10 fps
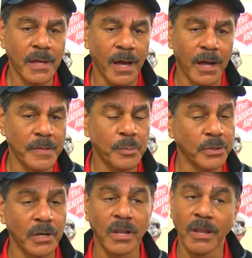Uh, they put
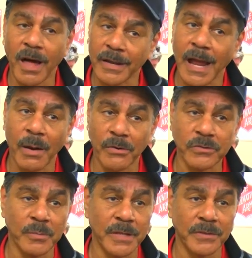in a lot of hours
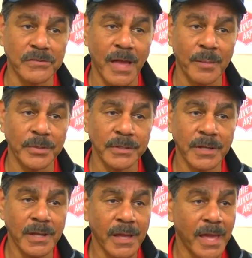to make this happen,
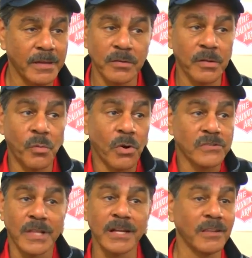and it, it
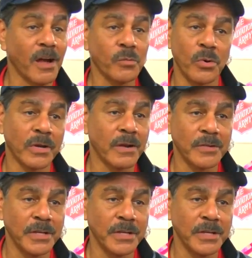works like clockwork every